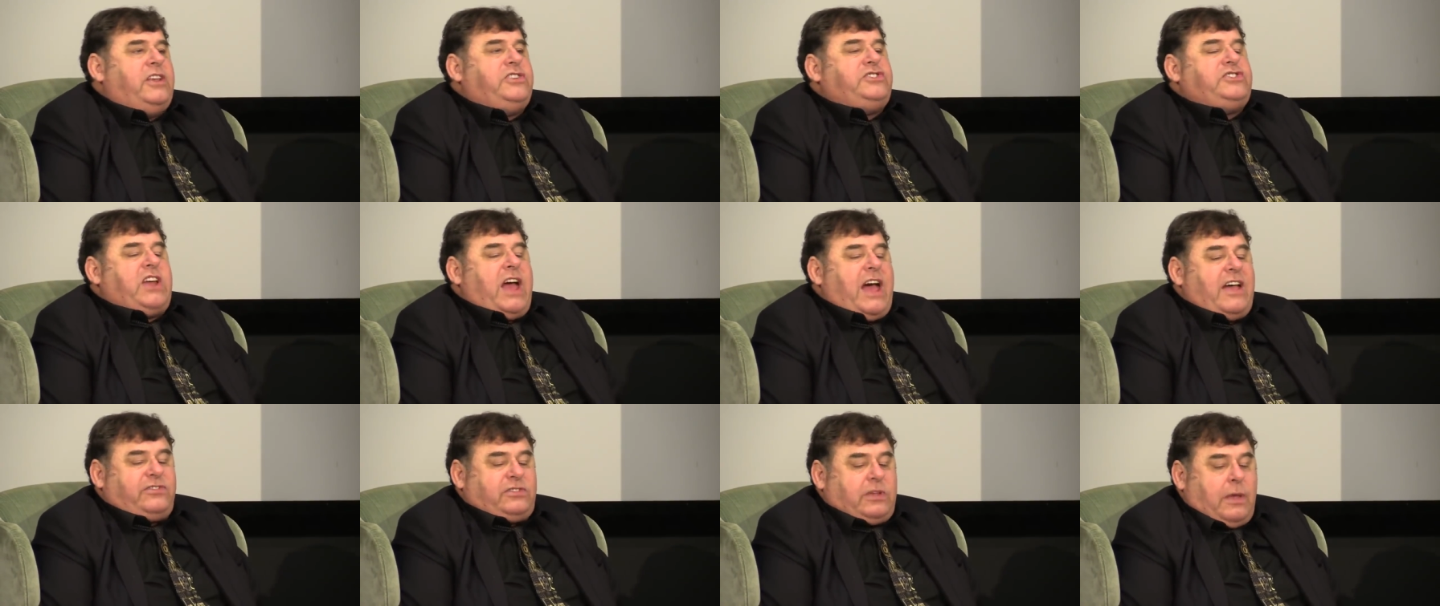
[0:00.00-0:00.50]

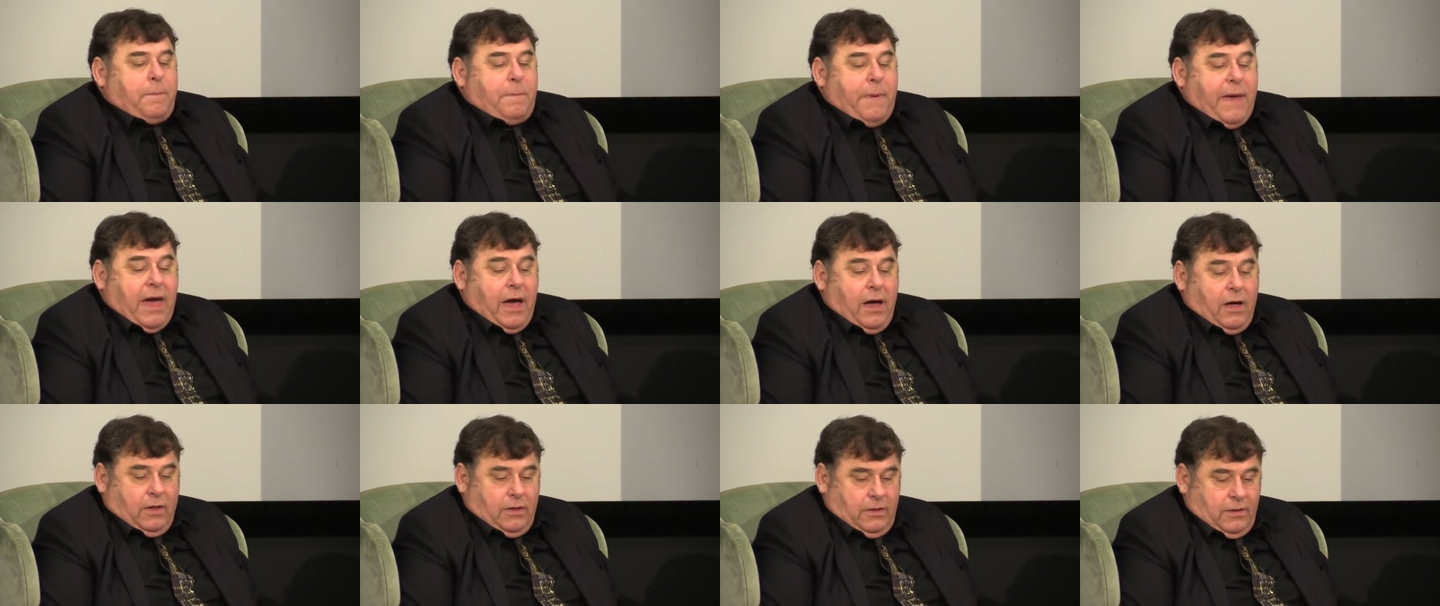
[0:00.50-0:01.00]

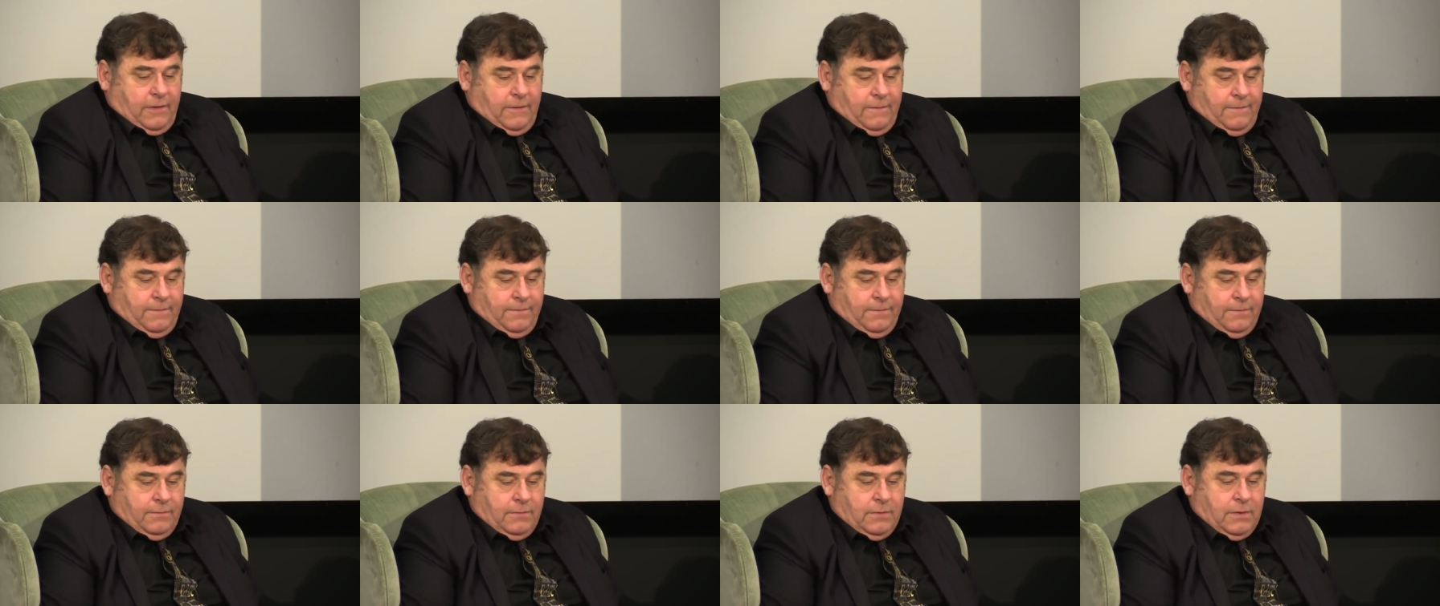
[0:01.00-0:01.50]
Jezebel.
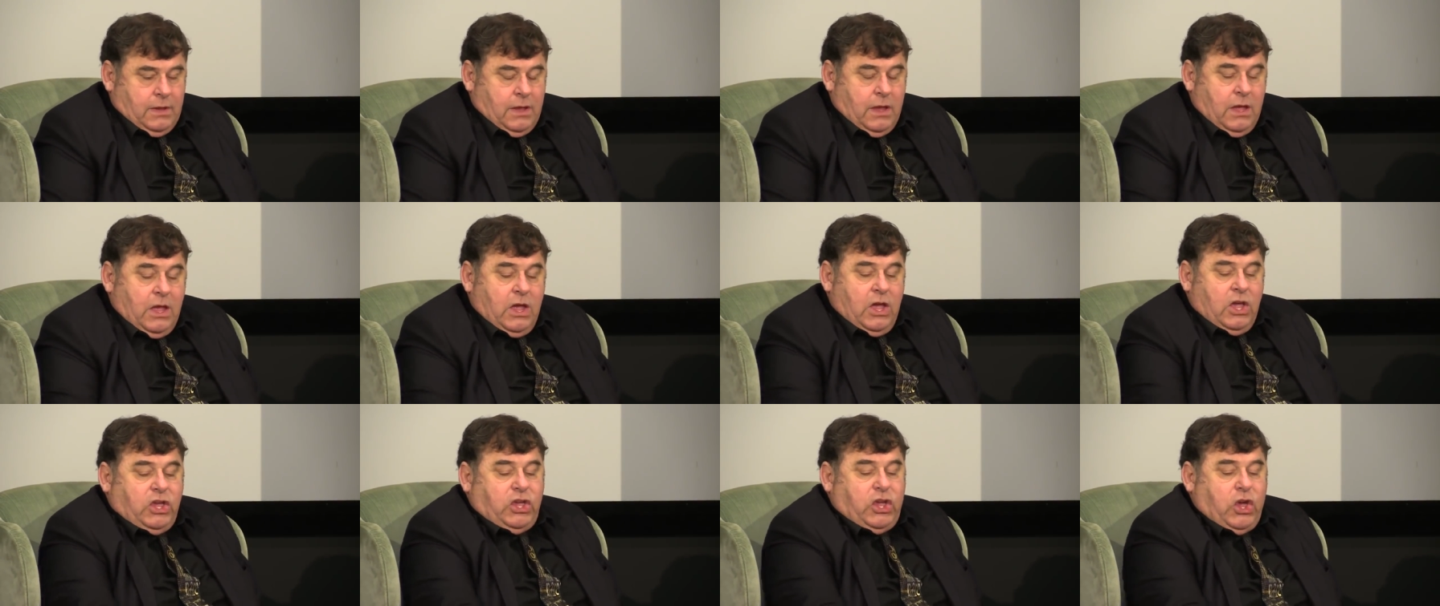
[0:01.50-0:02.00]

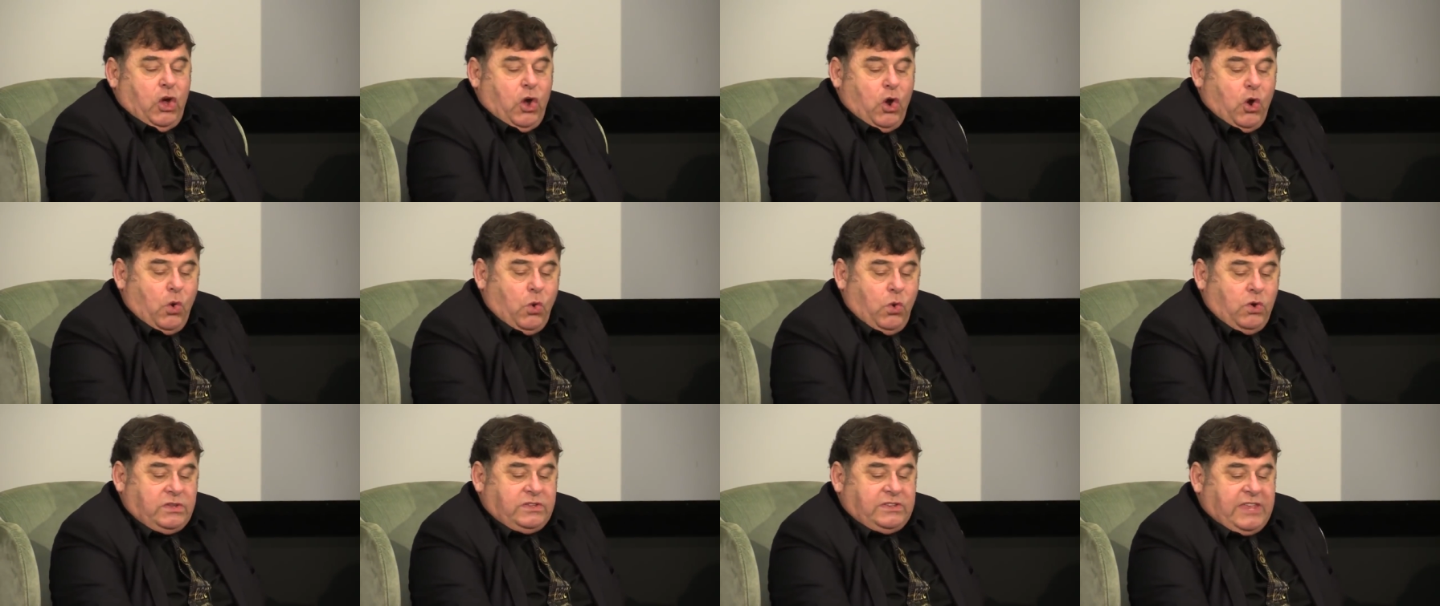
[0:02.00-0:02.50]

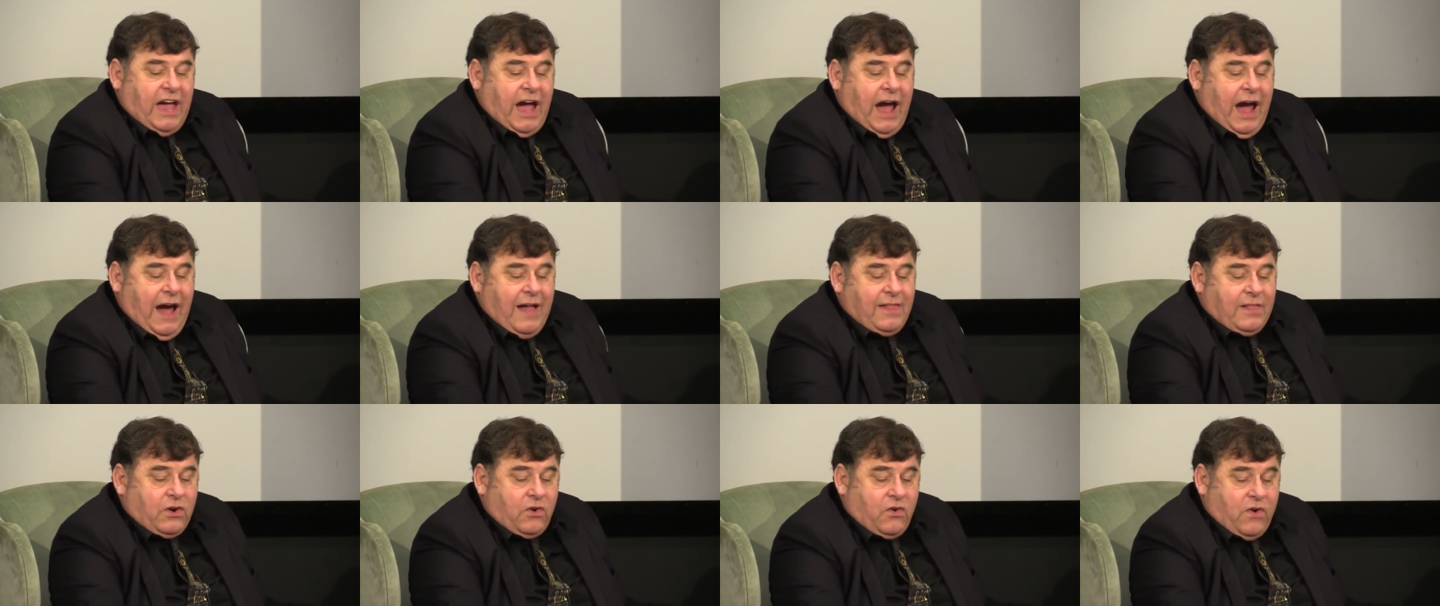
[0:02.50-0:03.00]
You
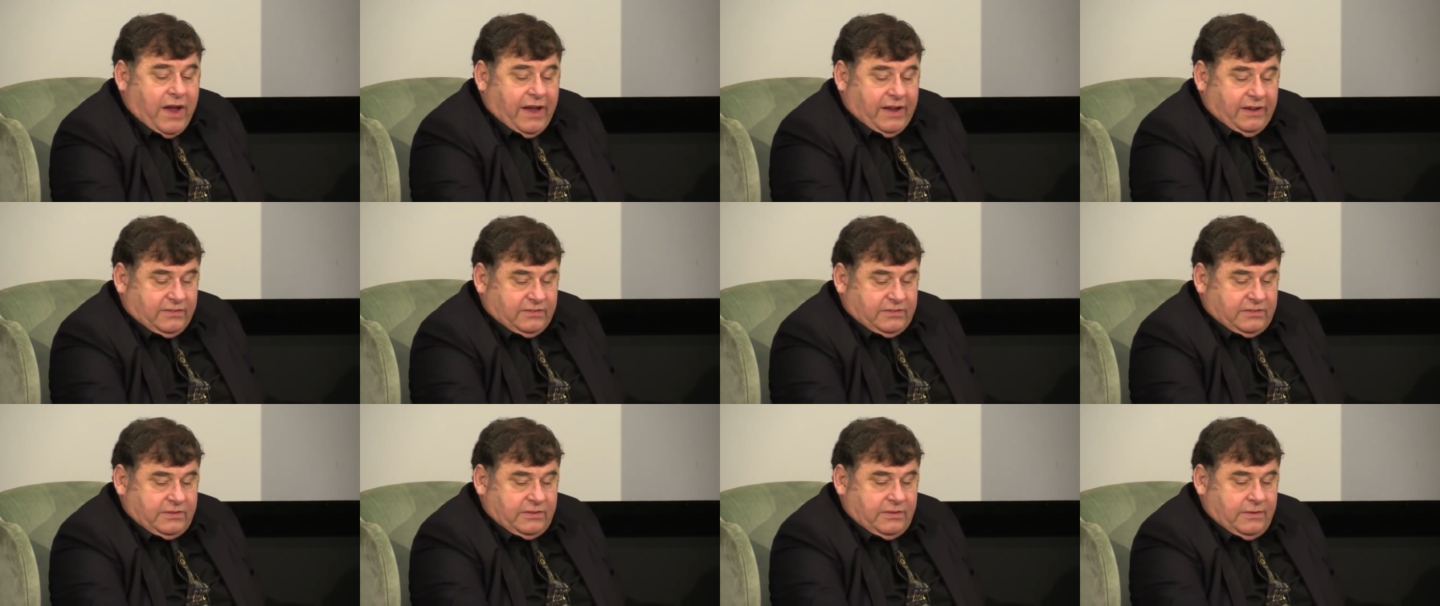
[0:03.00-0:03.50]

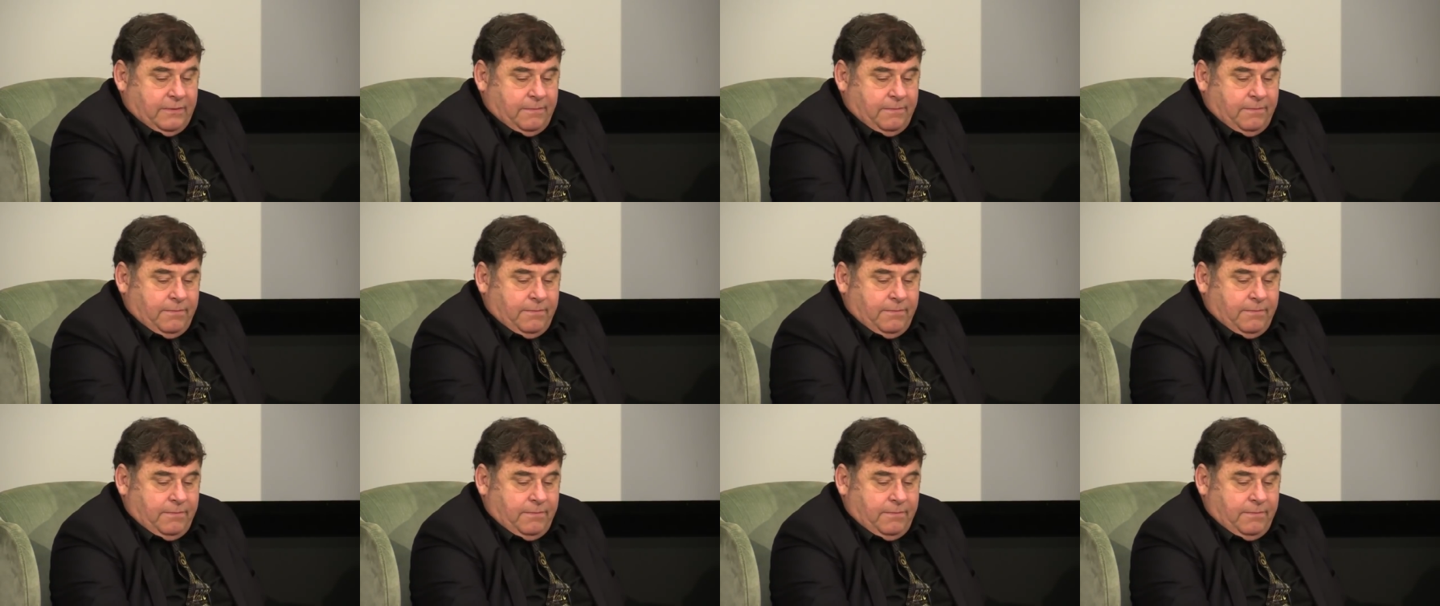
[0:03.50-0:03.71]
tolerate.